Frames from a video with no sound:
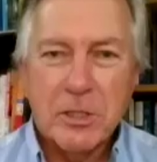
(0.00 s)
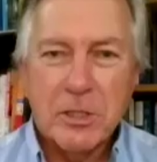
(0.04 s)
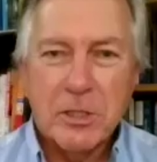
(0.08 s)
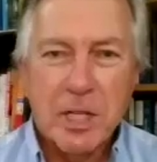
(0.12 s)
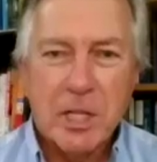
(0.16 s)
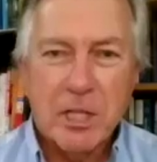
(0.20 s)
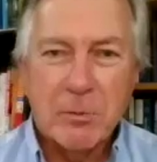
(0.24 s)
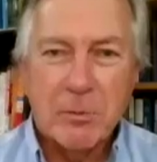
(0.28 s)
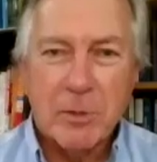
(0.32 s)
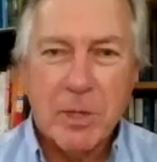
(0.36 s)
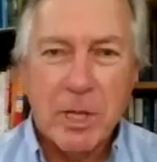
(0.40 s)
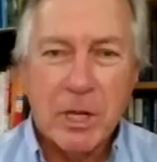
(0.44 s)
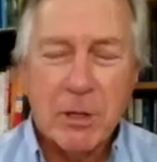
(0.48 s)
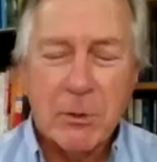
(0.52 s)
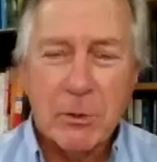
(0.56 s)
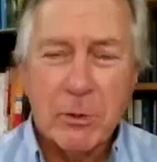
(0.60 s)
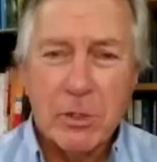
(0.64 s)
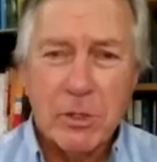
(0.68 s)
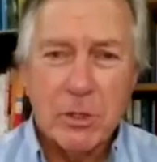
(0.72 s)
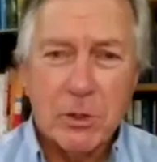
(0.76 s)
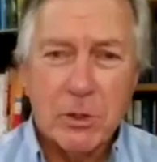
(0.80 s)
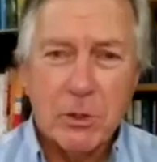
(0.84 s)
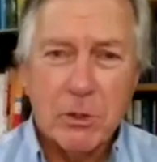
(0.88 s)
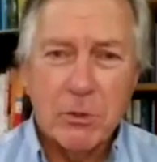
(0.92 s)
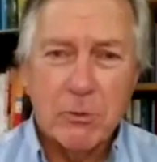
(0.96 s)
tell them that it
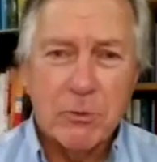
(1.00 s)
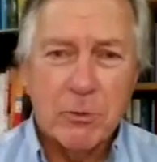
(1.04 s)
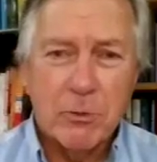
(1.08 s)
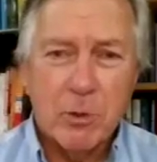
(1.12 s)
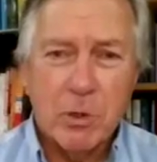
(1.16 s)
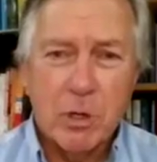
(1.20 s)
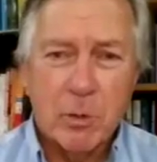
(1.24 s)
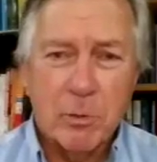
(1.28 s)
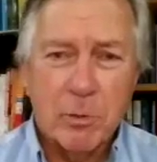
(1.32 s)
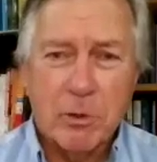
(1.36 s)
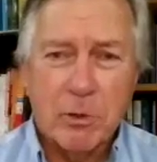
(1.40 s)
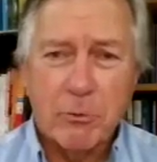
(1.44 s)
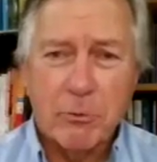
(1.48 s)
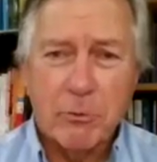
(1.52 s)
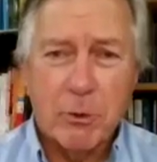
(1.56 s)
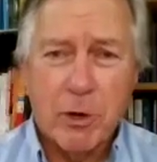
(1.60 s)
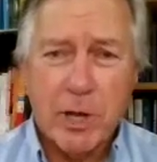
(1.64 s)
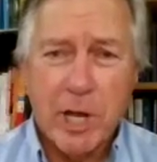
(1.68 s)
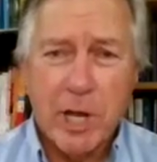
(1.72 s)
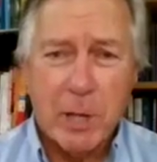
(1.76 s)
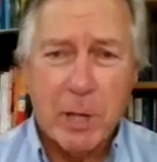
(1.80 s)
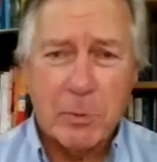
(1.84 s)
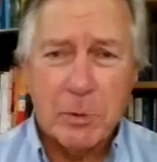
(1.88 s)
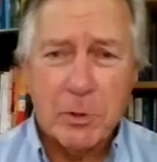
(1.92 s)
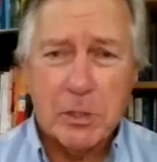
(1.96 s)
was a new form of
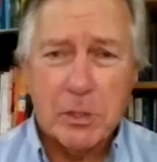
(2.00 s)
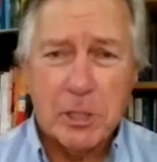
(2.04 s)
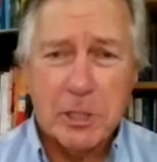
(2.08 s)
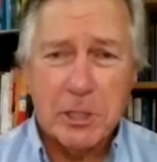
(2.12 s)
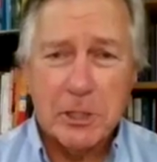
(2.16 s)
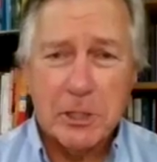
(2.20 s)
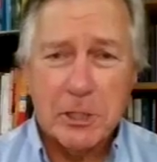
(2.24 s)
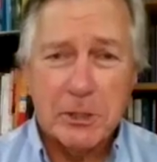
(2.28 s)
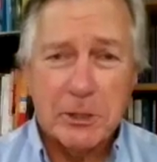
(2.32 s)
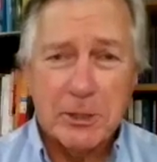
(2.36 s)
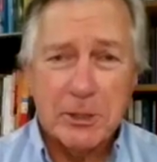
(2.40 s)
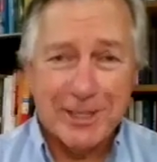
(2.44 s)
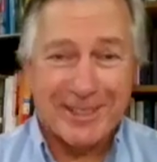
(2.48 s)
craps, did you?